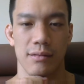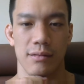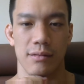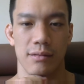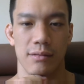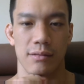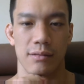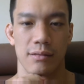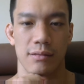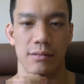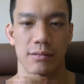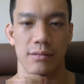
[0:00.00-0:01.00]

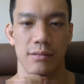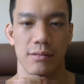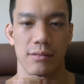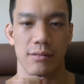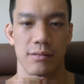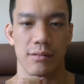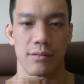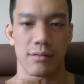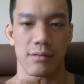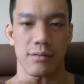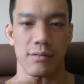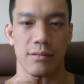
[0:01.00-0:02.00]

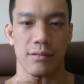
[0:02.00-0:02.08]
This person isn't speaking.